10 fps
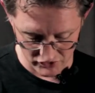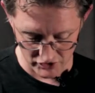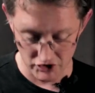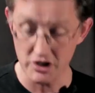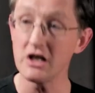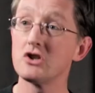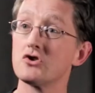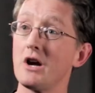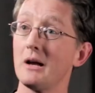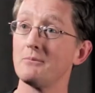the G
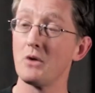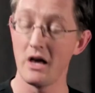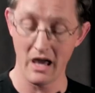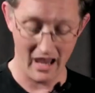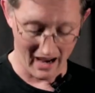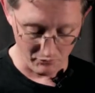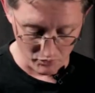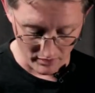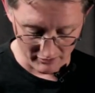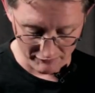string, and we
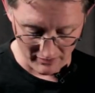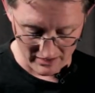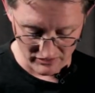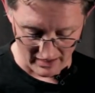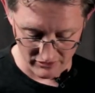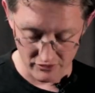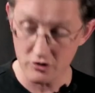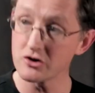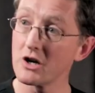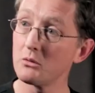want to find that
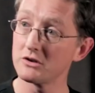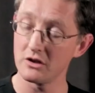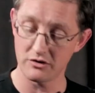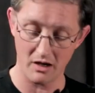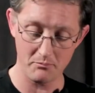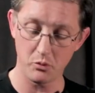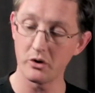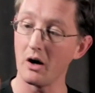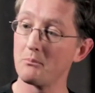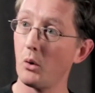third string with the thumb, put
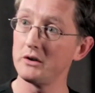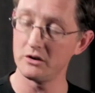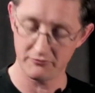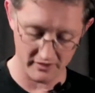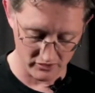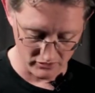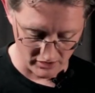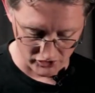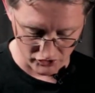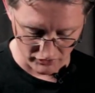our pointer finger
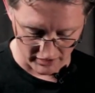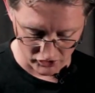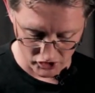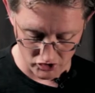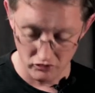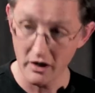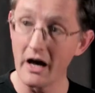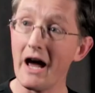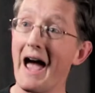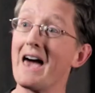on string 2,
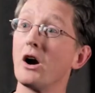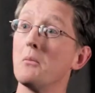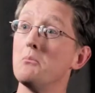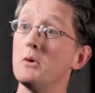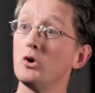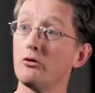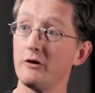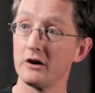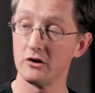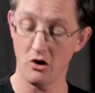and our middle
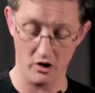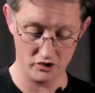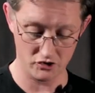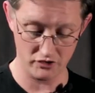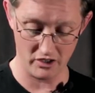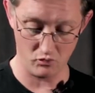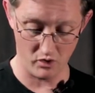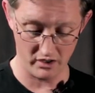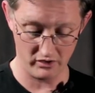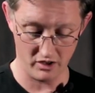finger on string
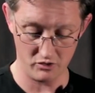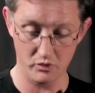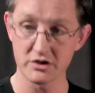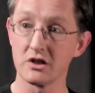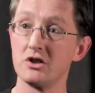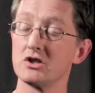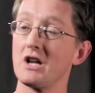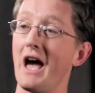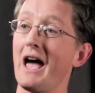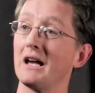1, and the other ones can just
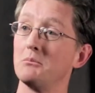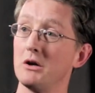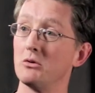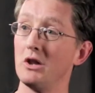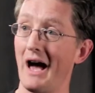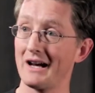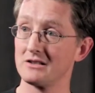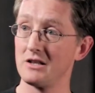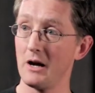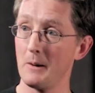hang and be
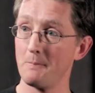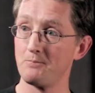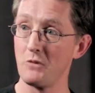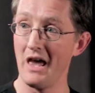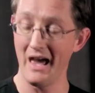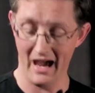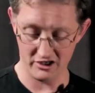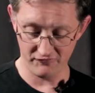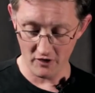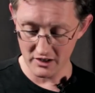relaxed there. As
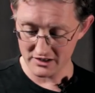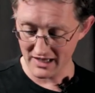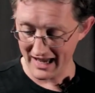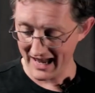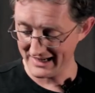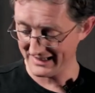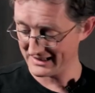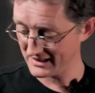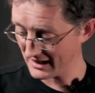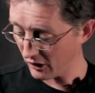far as the hand
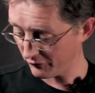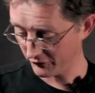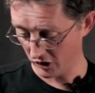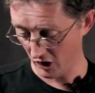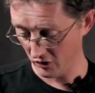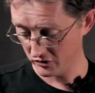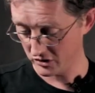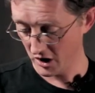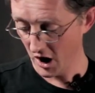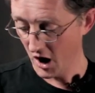itself goes,
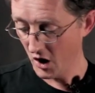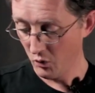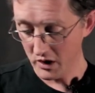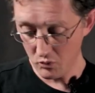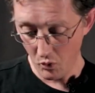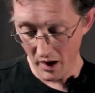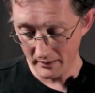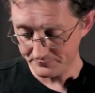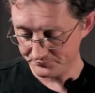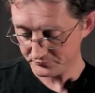we want